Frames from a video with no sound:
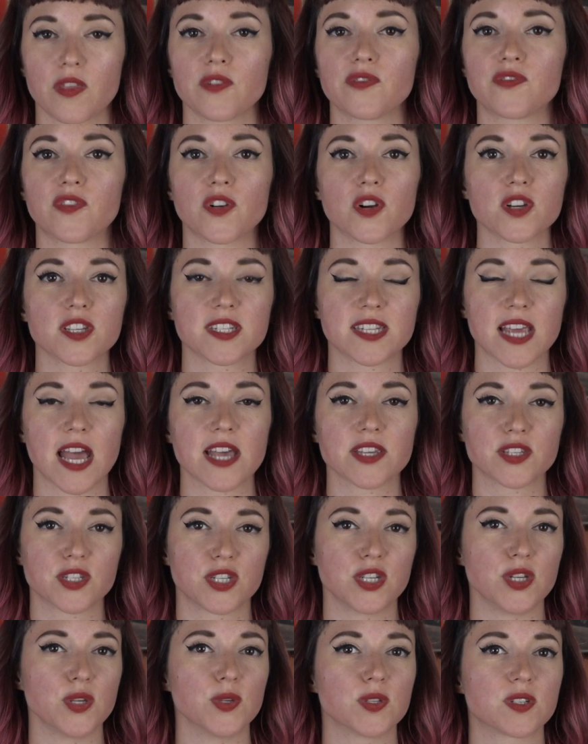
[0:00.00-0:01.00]
The first
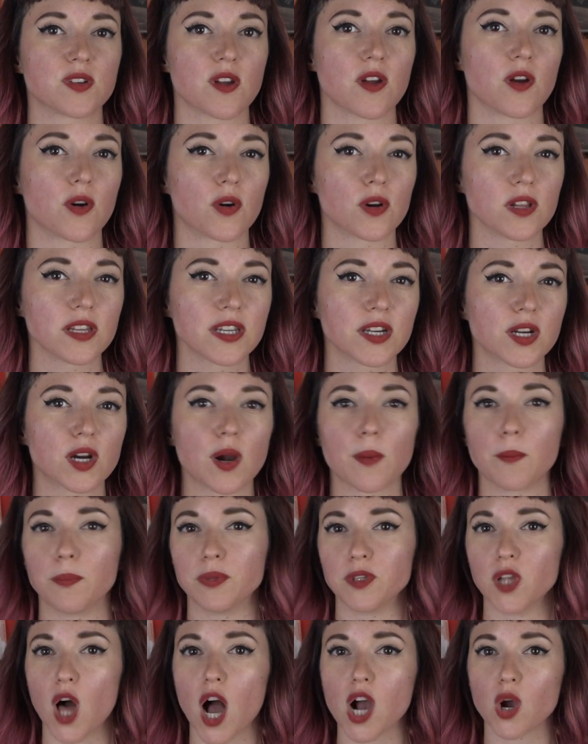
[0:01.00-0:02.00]
test used
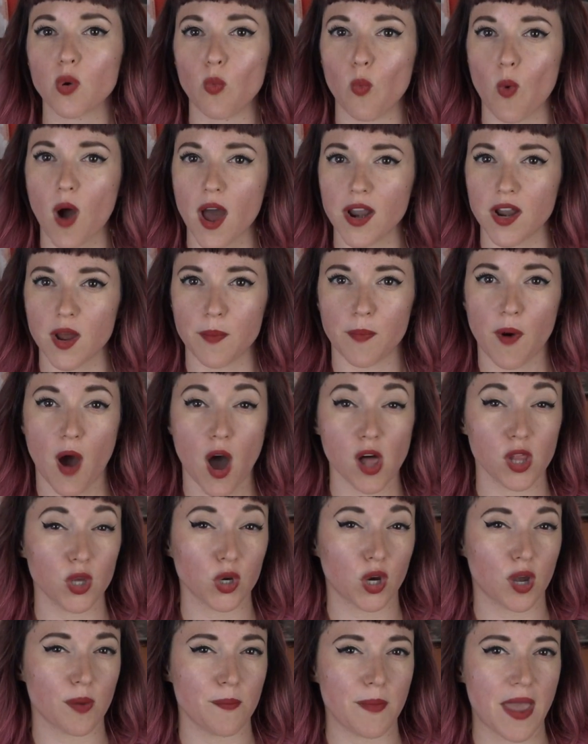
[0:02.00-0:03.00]
earlier Block one
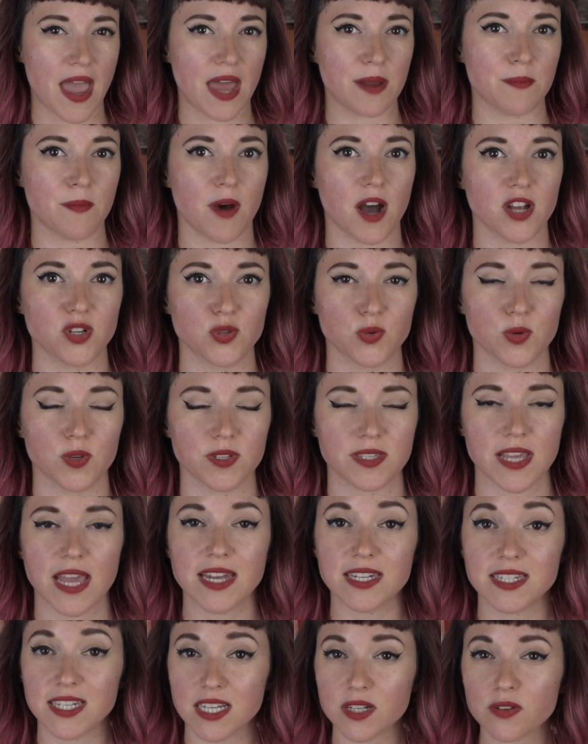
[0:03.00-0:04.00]
Apollo command modules
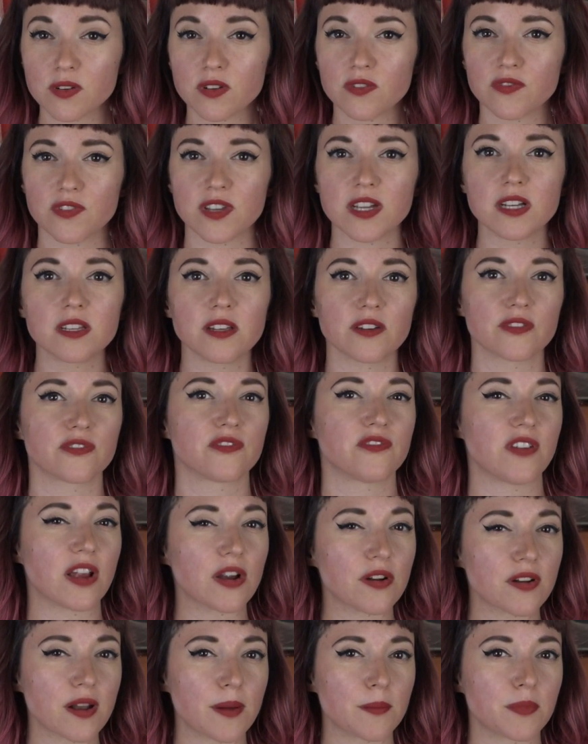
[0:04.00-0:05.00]
and did reveal a
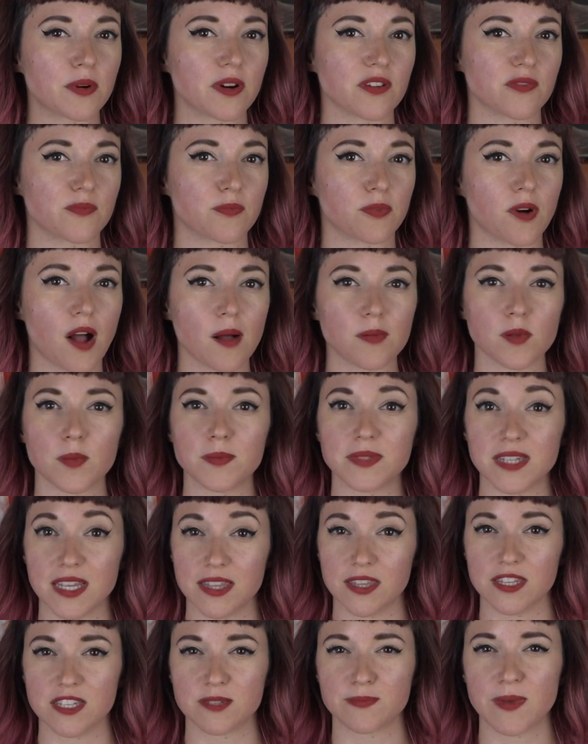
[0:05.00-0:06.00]
fair number of problems
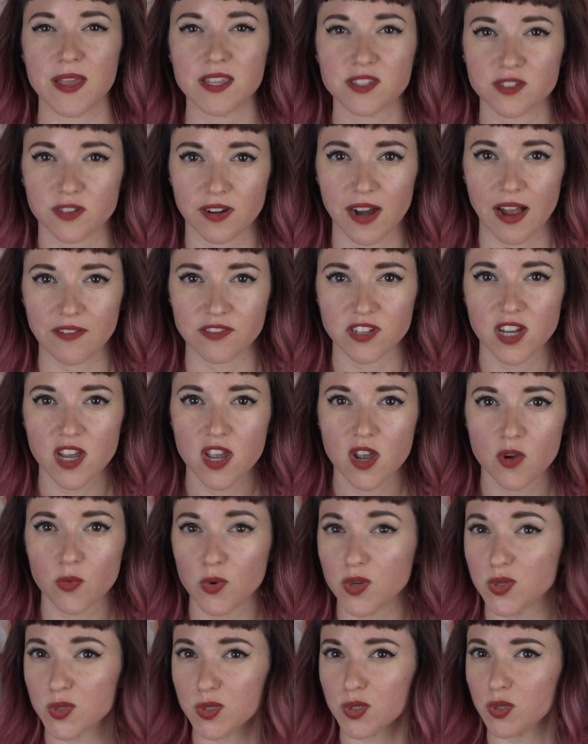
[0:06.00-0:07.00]
in the spacecraft,
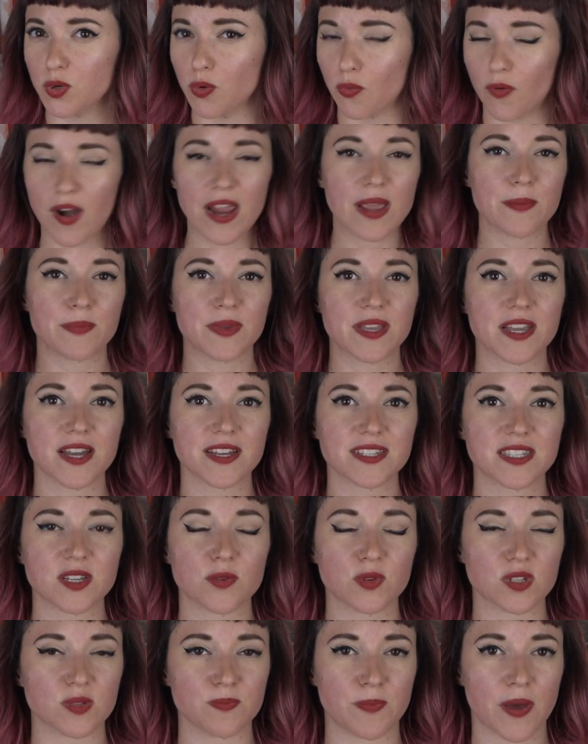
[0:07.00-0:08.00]
which was great
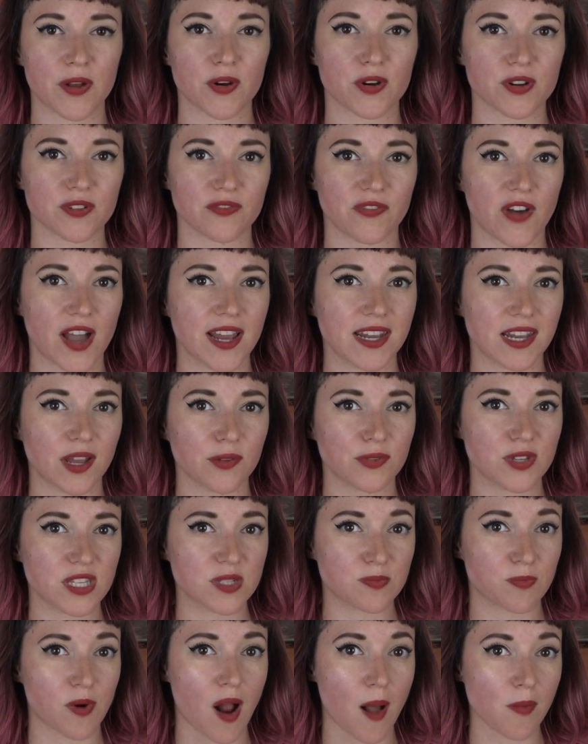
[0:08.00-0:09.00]
because it was better to find out
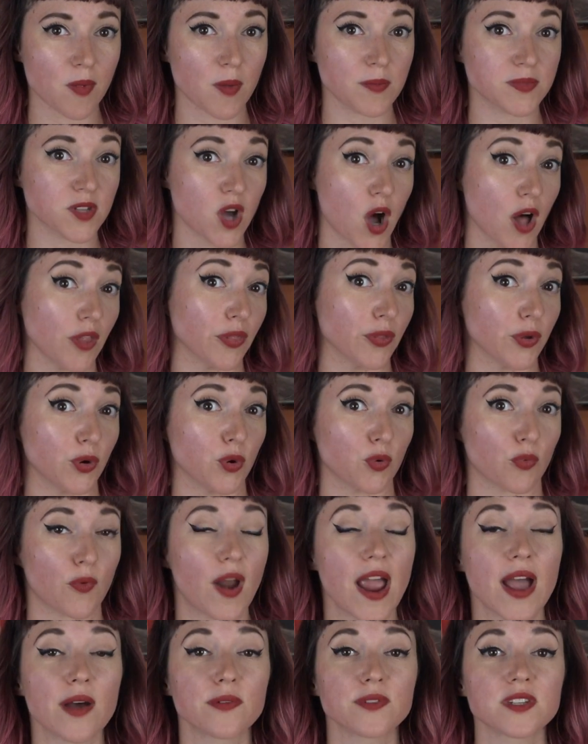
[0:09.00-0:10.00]
these problems on the
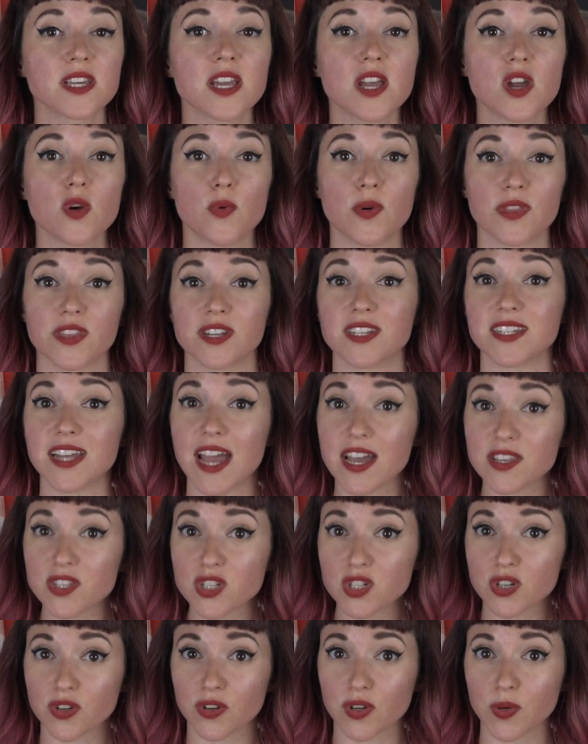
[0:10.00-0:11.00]
ground with a
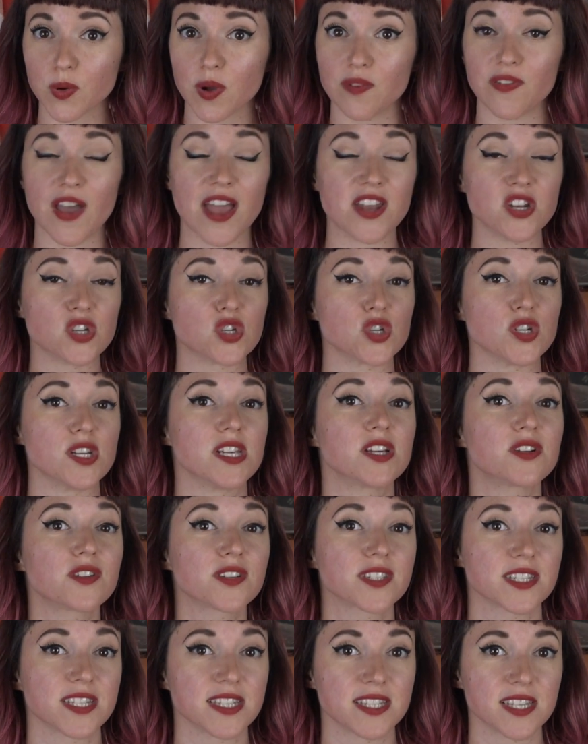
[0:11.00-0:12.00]
test crew of
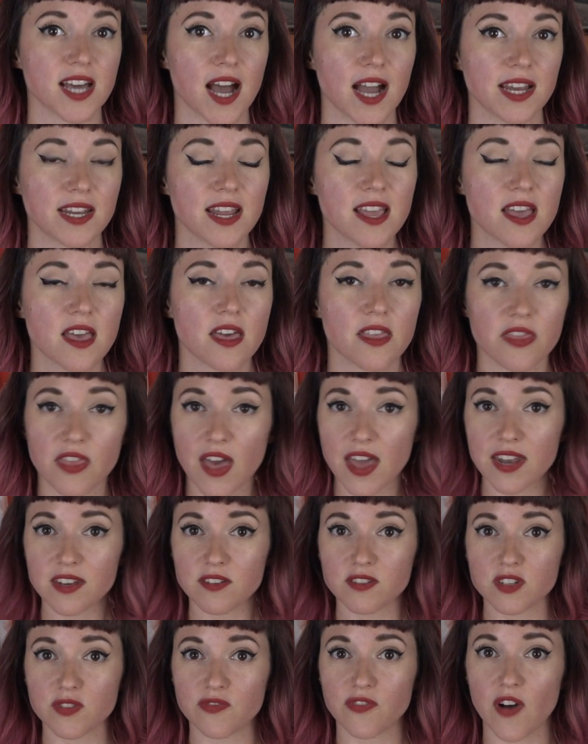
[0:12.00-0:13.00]
engineers inside
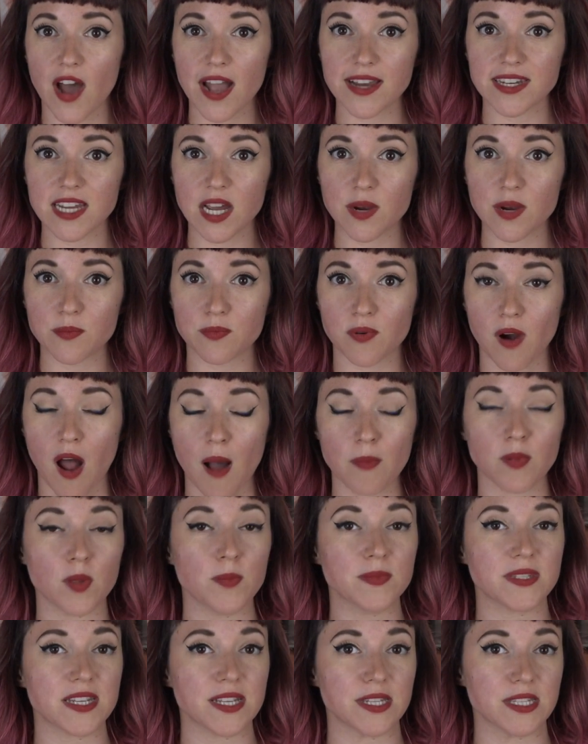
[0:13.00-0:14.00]
than to find out
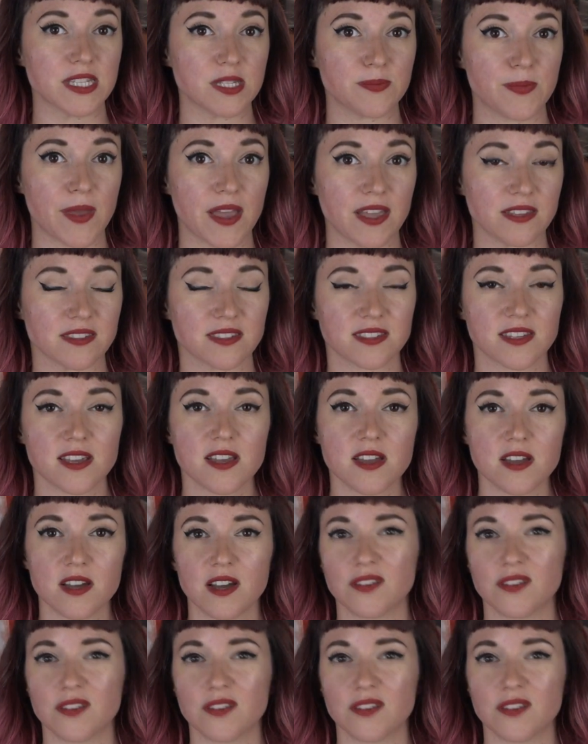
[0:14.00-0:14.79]
problems in space.